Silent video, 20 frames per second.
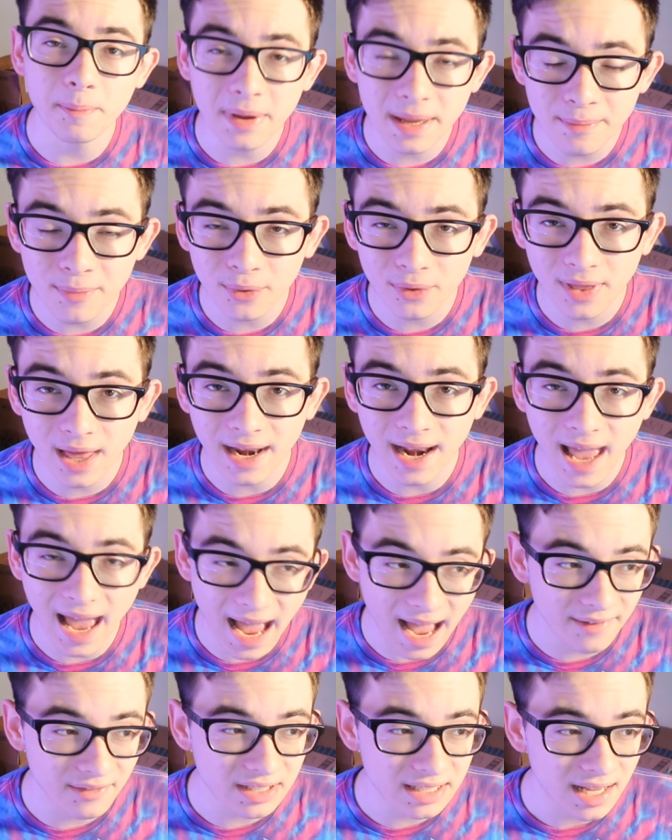the people that
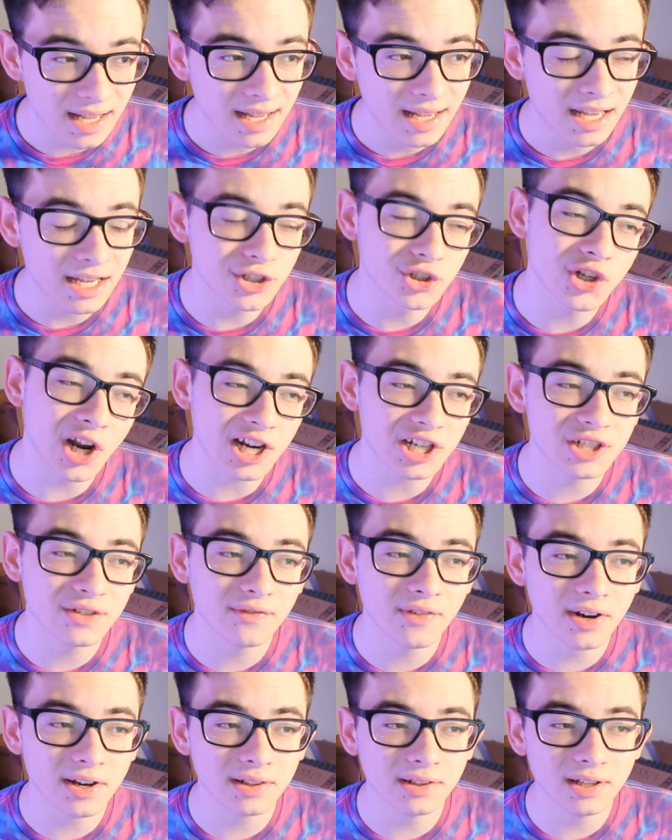haven't,
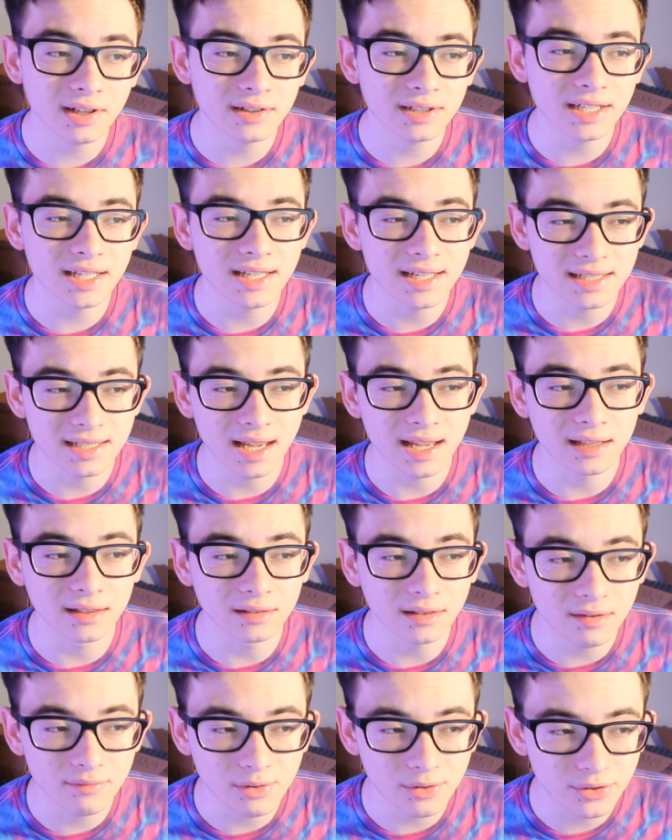Injection Fairy Lily is a
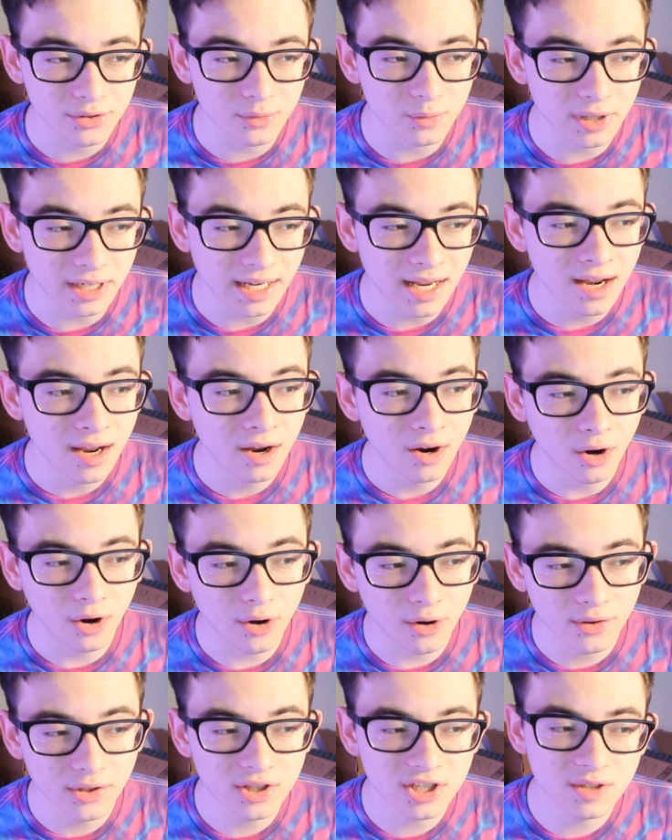level 3
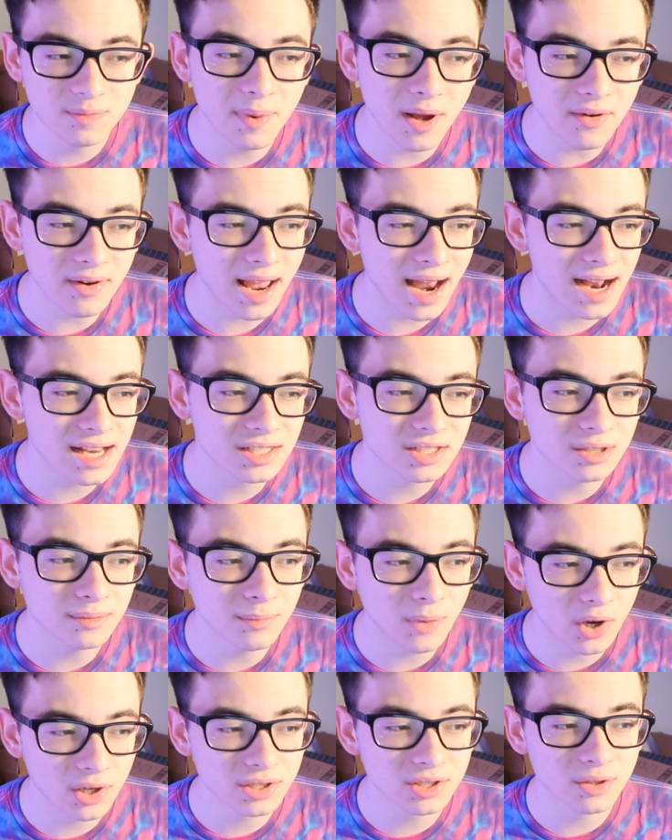Earth spellcaster
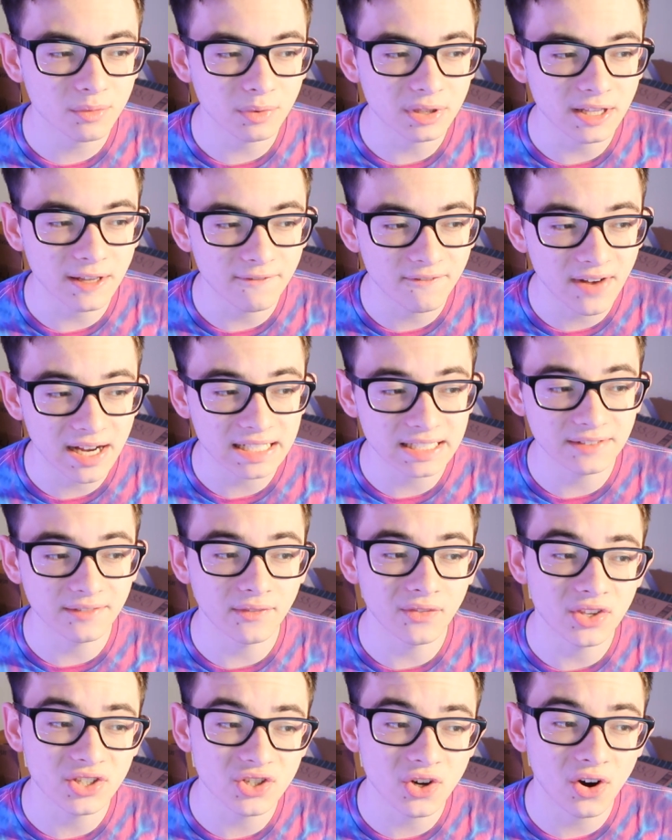monster with the effect of
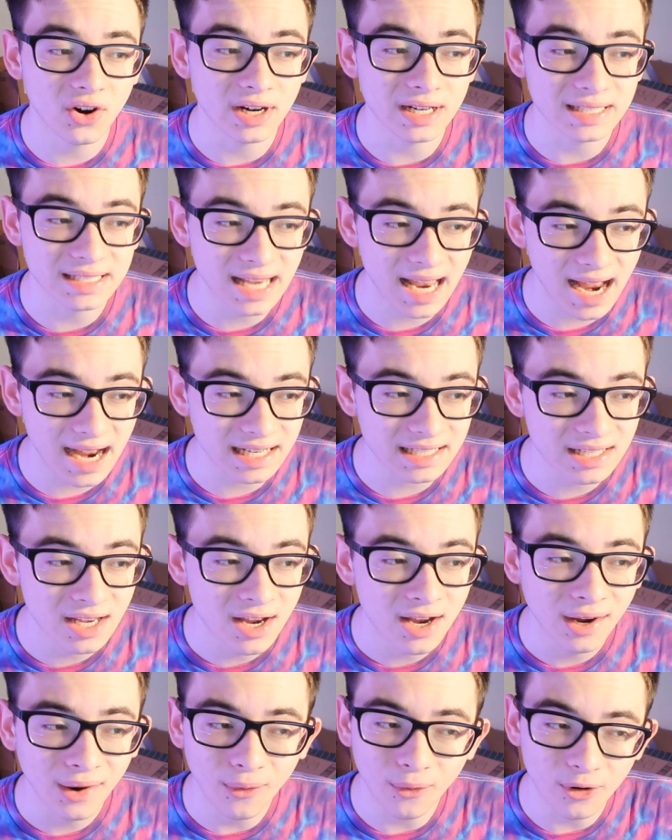if this card attacks
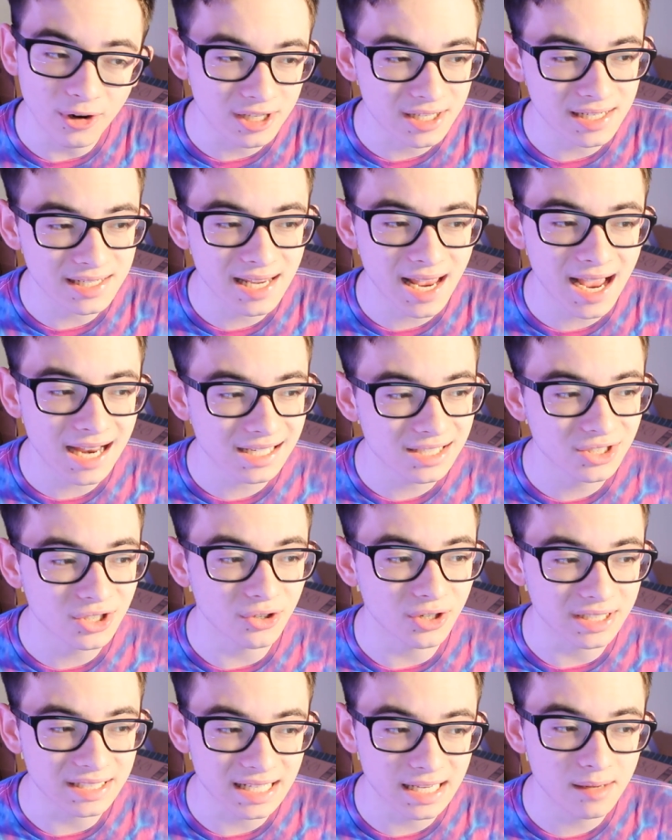or is attacked
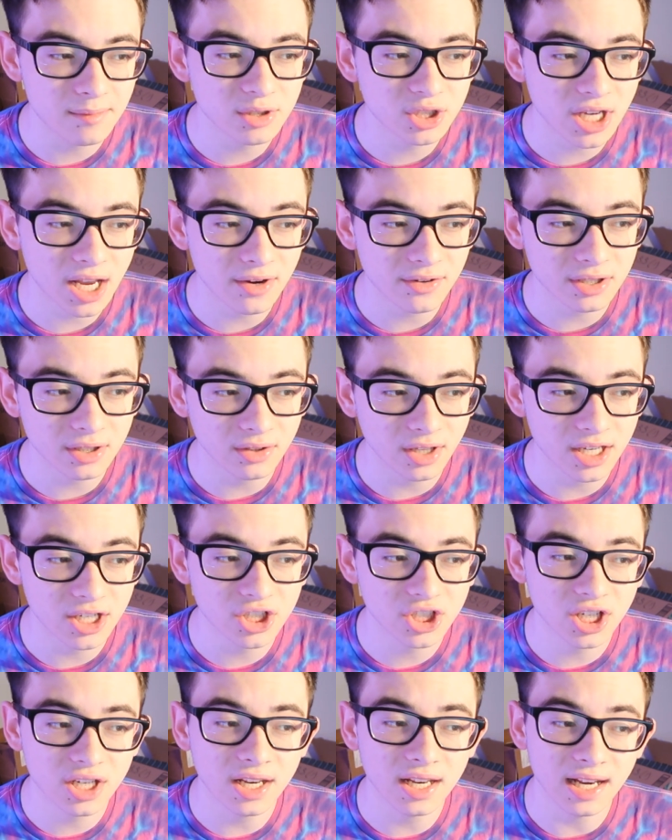during damage
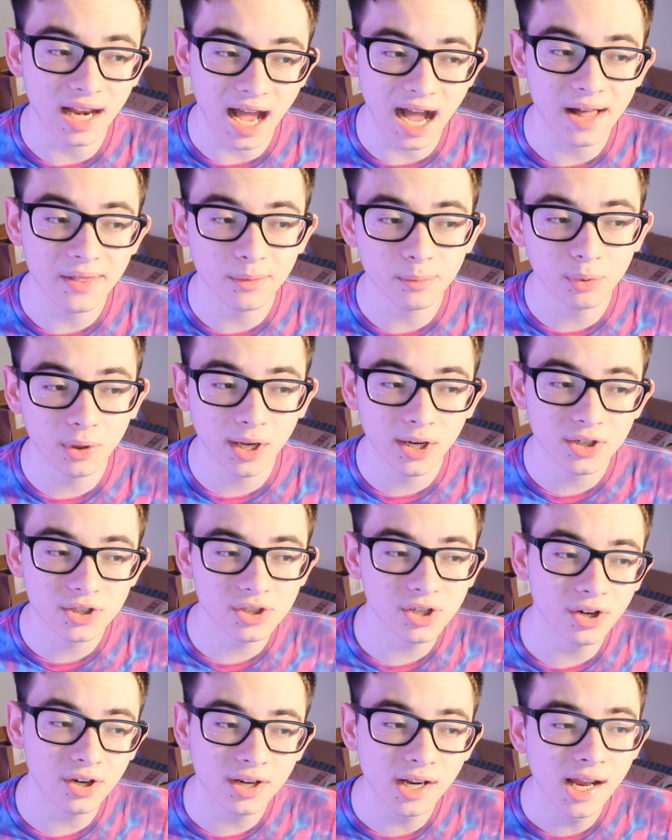calculation in either
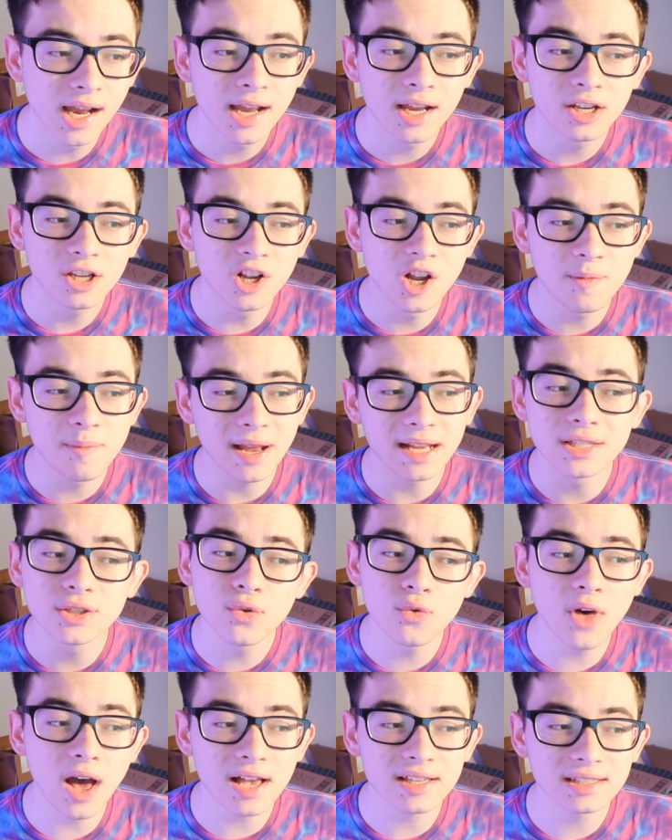player's turn, you can pay
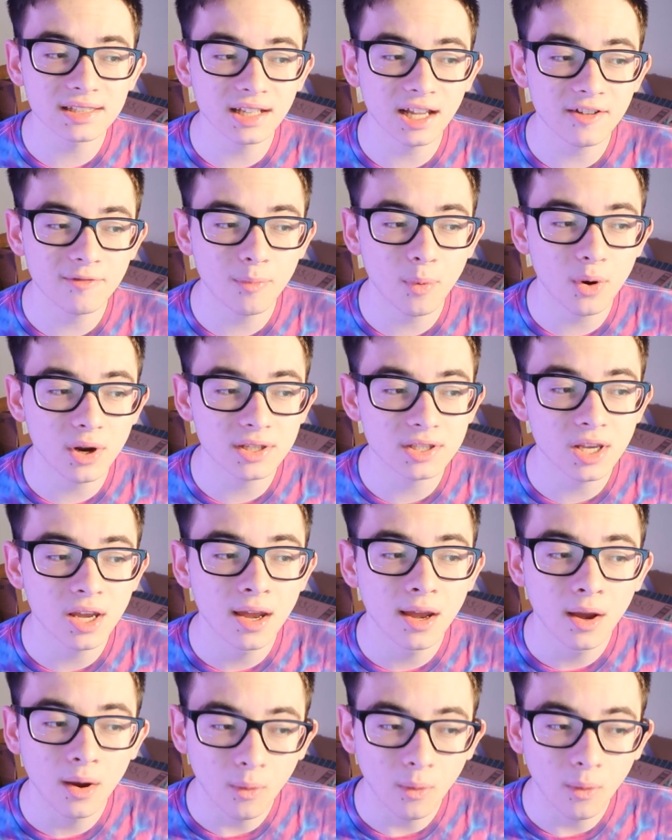2,000 life points.